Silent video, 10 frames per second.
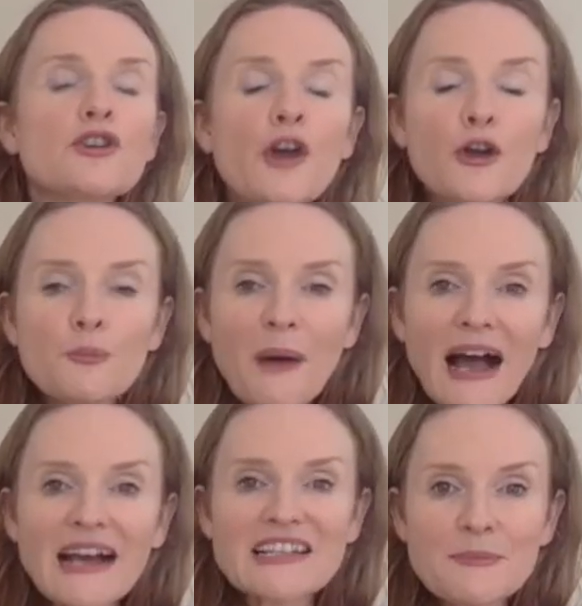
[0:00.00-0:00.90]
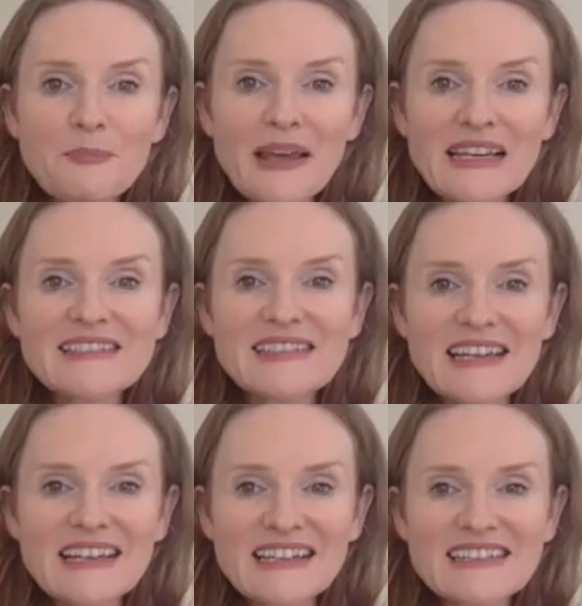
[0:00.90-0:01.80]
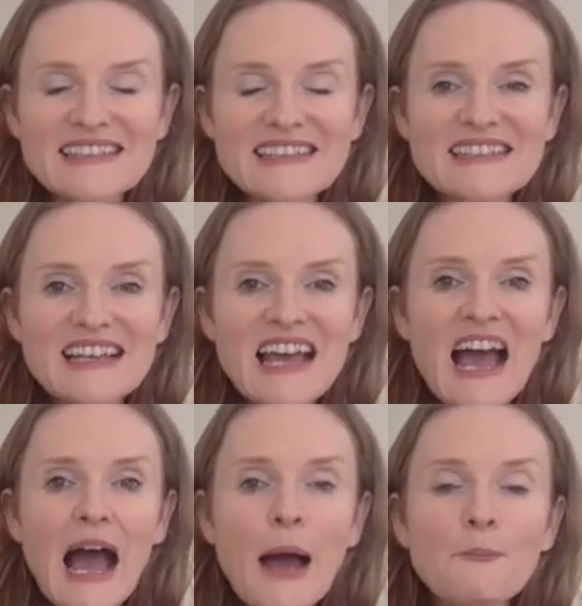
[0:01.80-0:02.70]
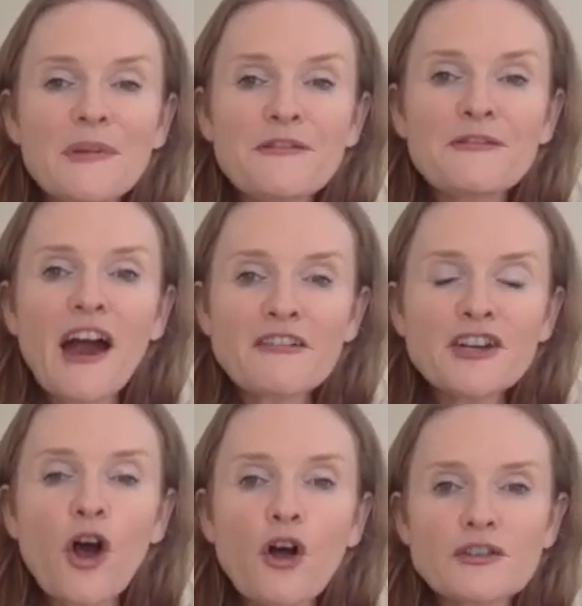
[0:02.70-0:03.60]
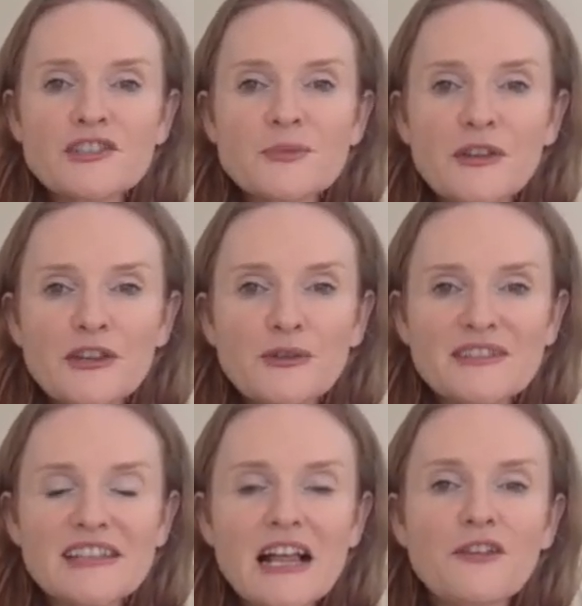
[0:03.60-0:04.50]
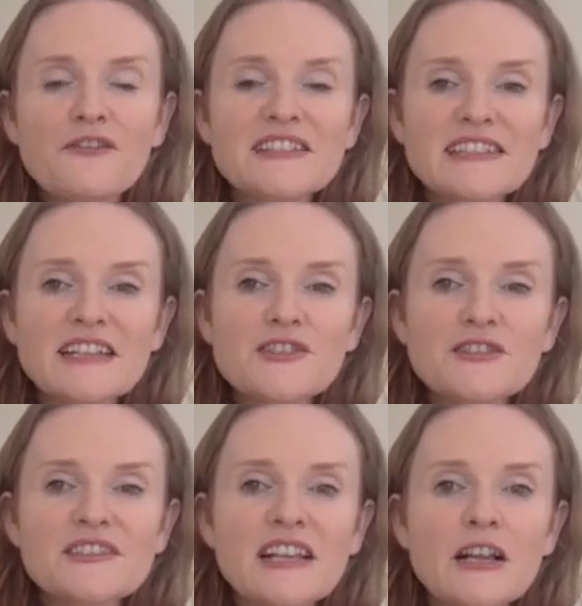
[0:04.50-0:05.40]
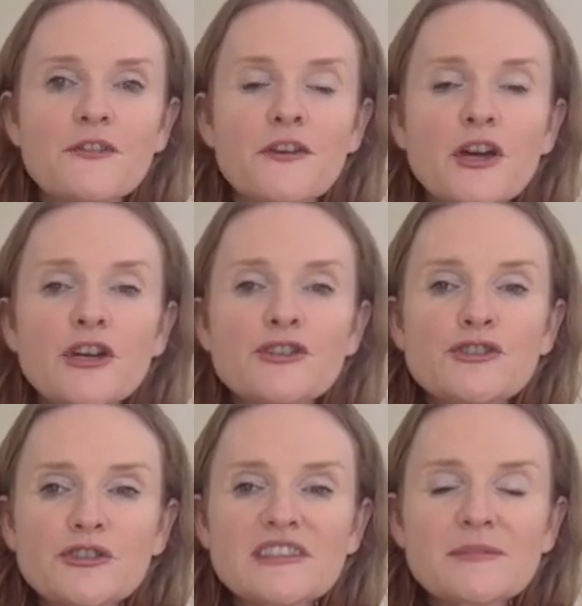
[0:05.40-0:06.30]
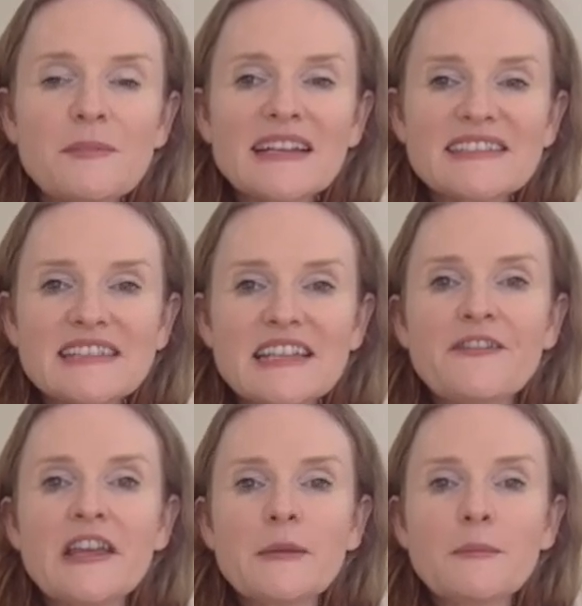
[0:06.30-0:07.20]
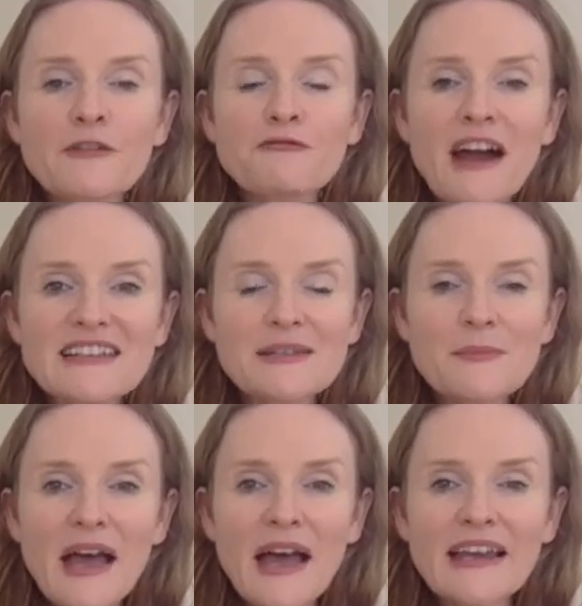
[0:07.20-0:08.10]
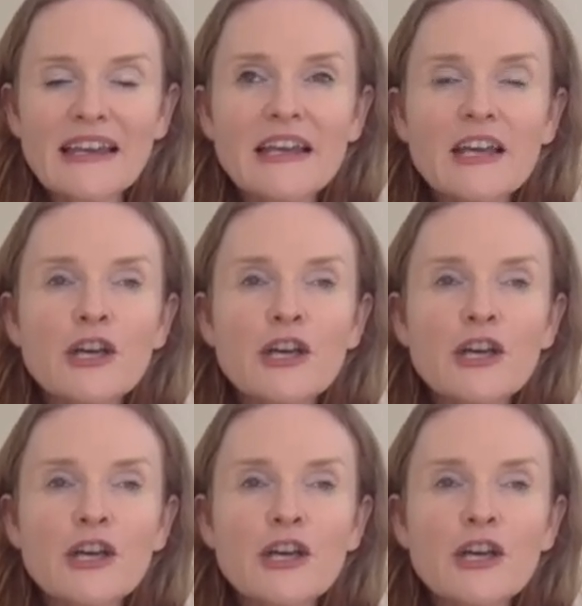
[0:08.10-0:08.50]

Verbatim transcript: go back to basics and be very honest with yourself and say to yourself, does my CV, my resume,